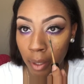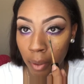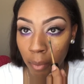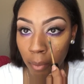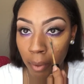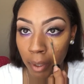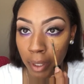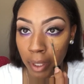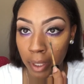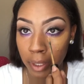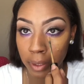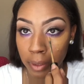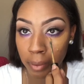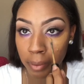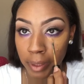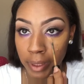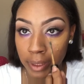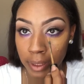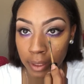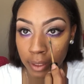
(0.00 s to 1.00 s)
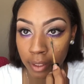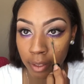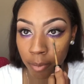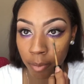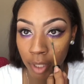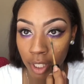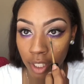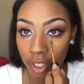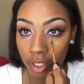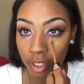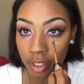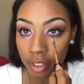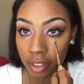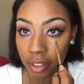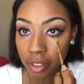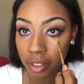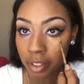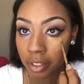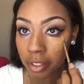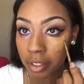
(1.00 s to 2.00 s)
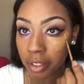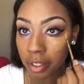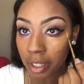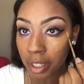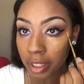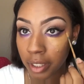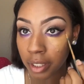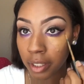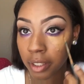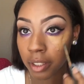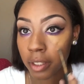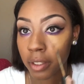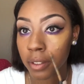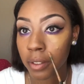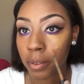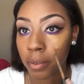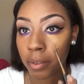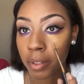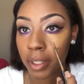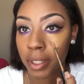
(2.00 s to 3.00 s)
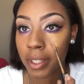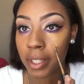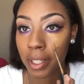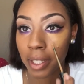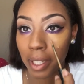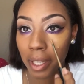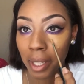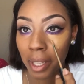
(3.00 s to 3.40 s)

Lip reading: Well, that's the reason to me. I think that's the reason.